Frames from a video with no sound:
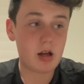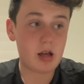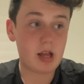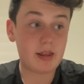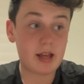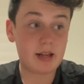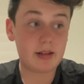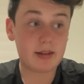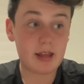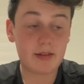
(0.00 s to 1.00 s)
And
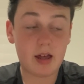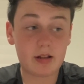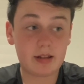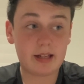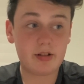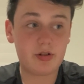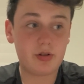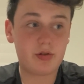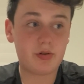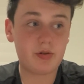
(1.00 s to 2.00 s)
then that leads
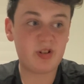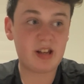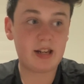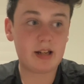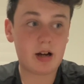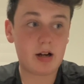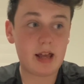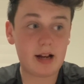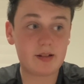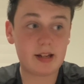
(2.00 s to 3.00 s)
you to getting
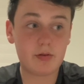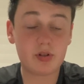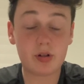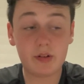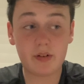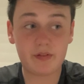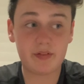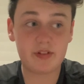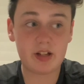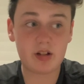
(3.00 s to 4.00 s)
x equals 12 over
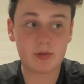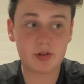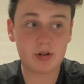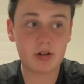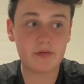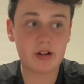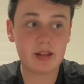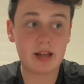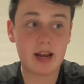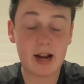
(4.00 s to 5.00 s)
15 times 12,
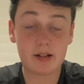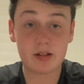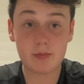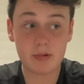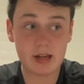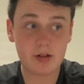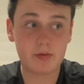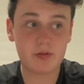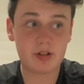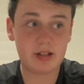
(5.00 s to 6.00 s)
and then x
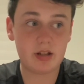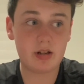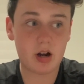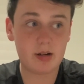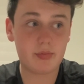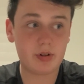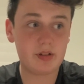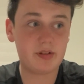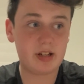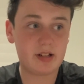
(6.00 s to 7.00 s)
equals
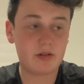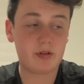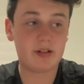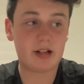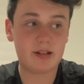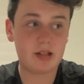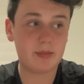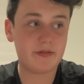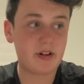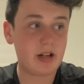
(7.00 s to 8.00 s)
9.6 once that is
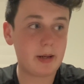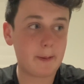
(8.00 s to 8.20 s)
simplified.